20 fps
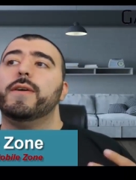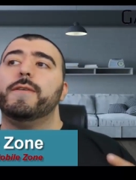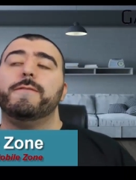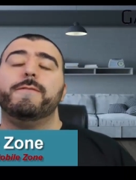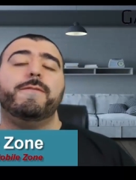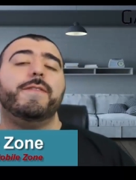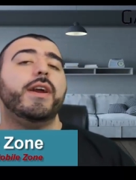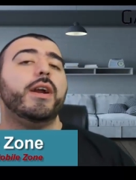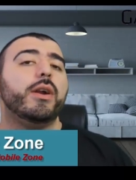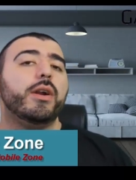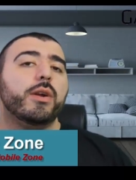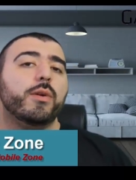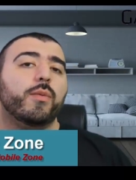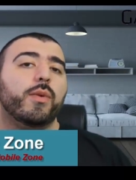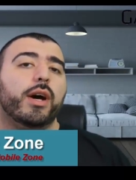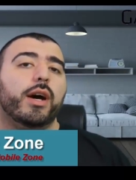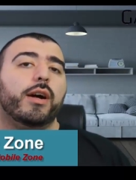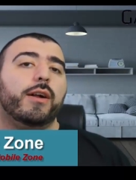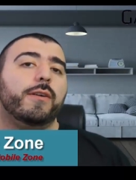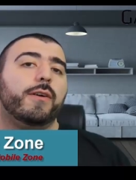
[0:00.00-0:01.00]
very
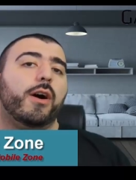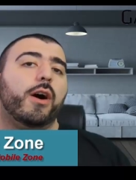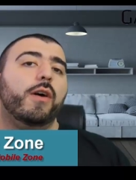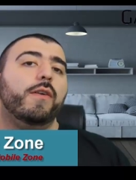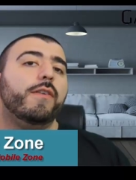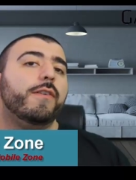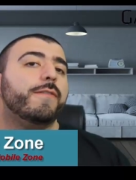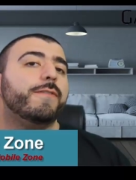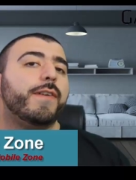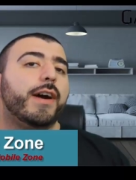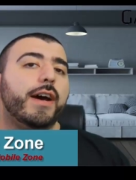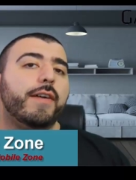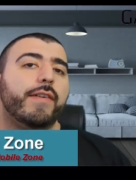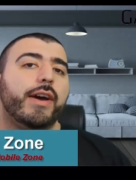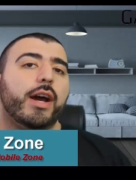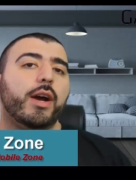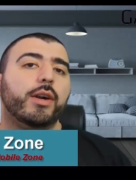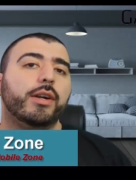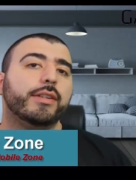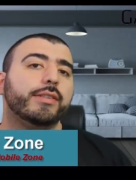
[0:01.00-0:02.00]
well. Over 5
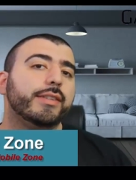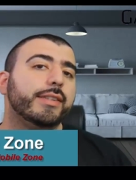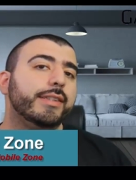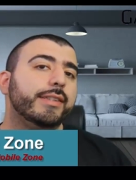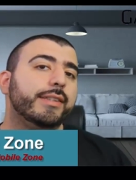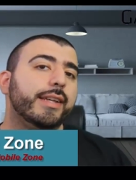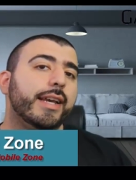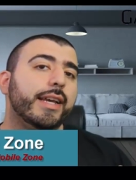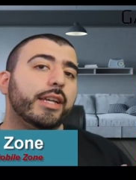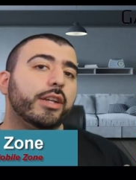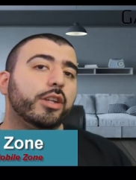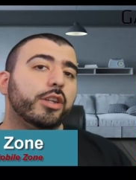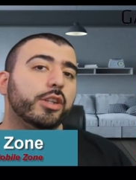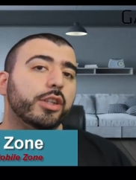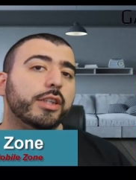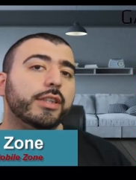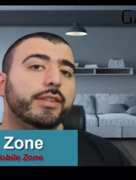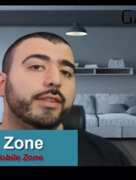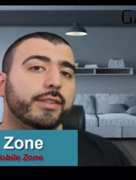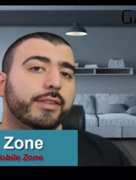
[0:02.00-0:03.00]
hours is a
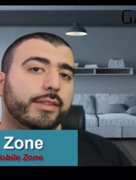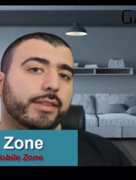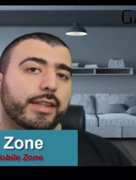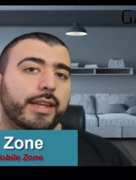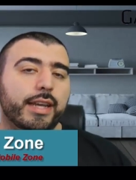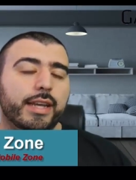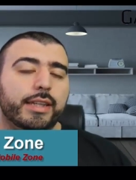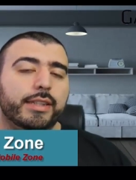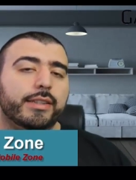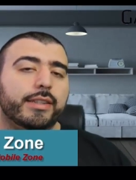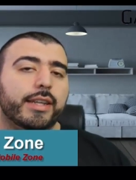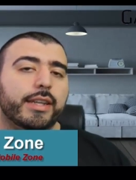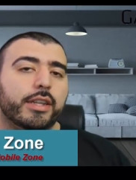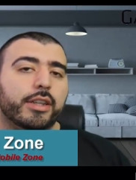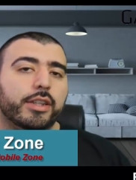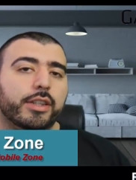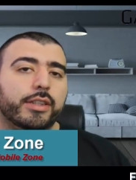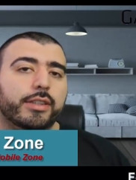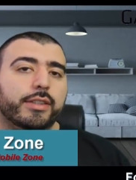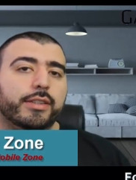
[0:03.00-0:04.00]
good is a
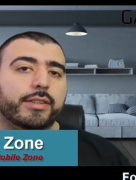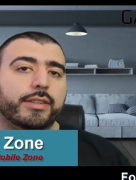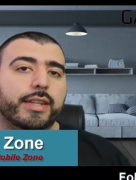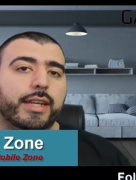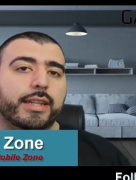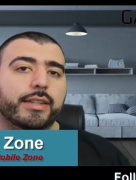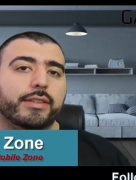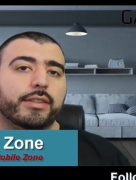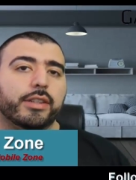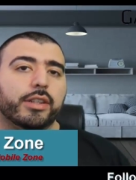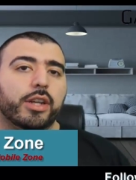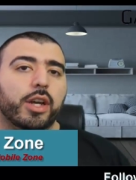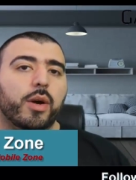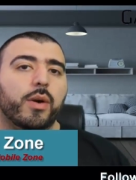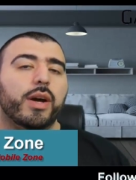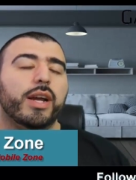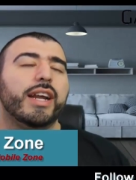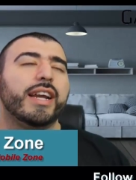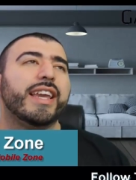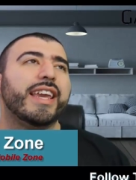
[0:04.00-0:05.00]
good stance to go
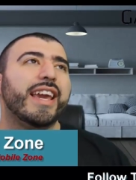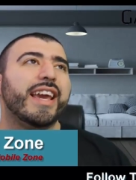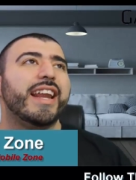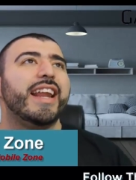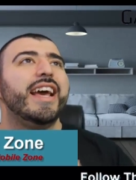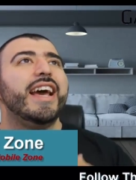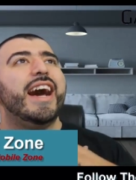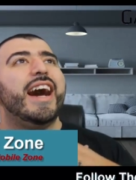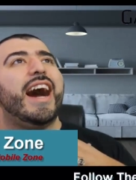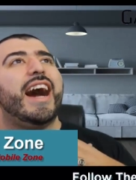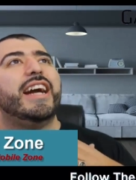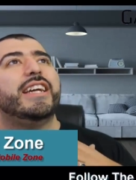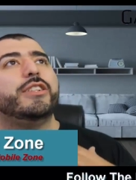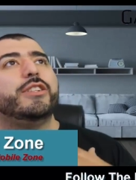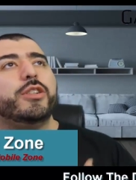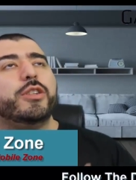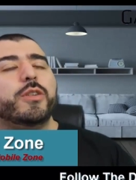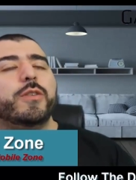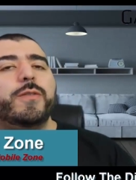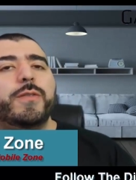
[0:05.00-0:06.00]
on. Again, I
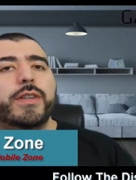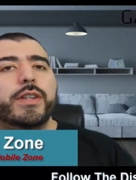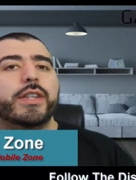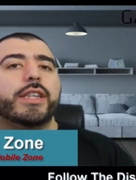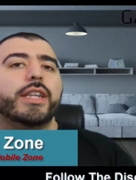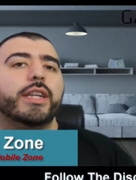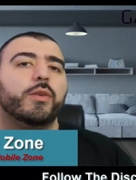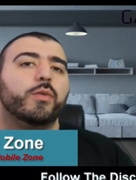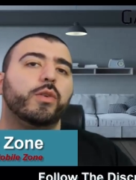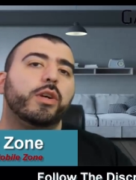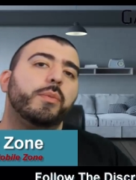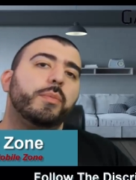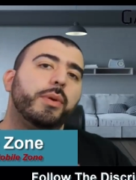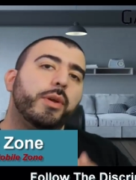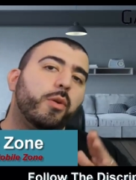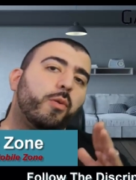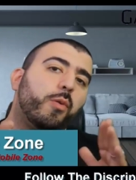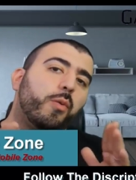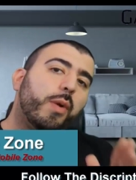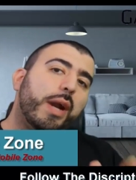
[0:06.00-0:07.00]
do feel that it would have
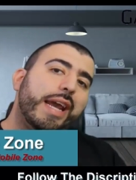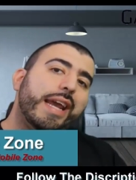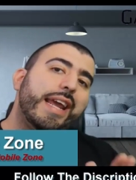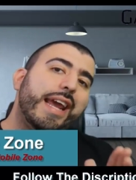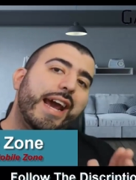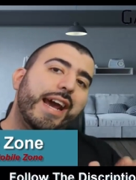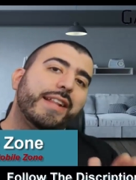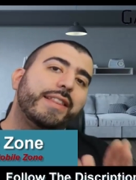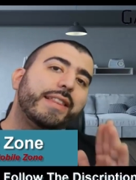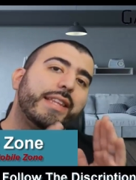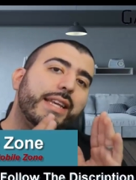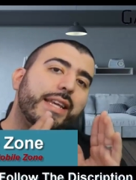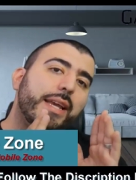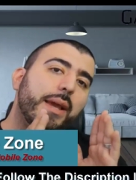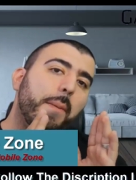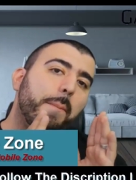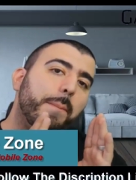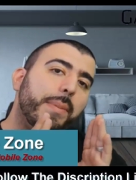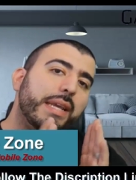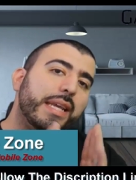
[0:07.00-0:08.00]
been right at the
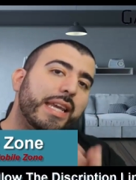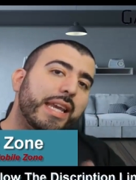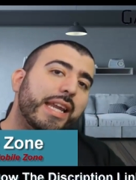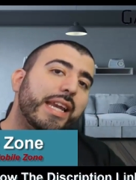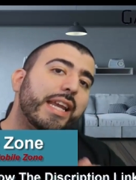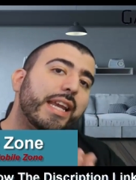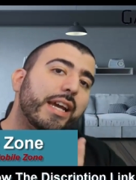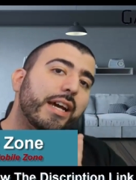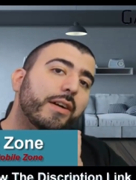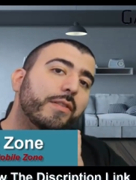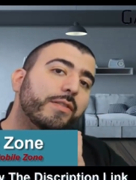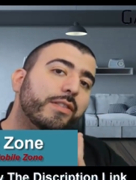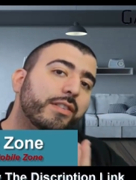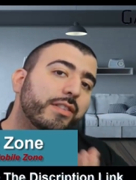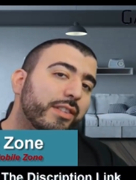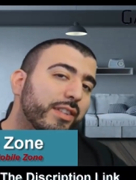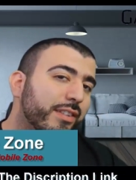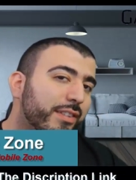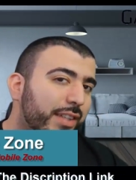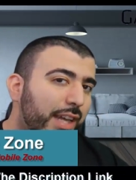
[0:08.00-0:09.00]
beginning of
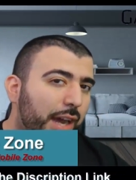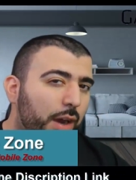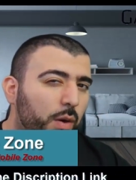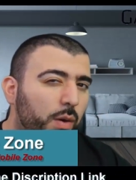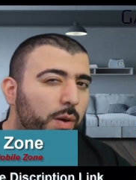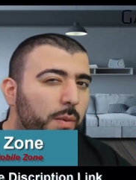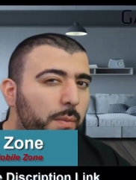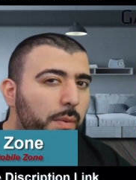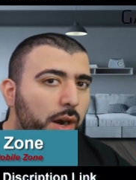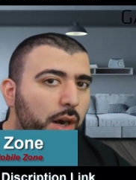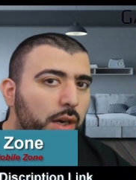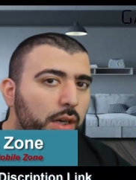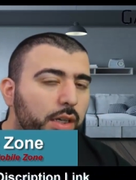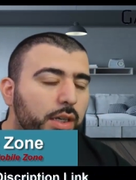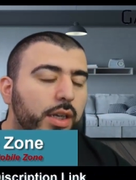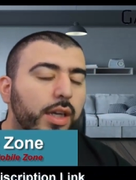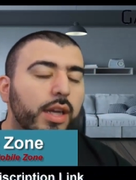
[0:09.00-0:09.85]
6 hour mark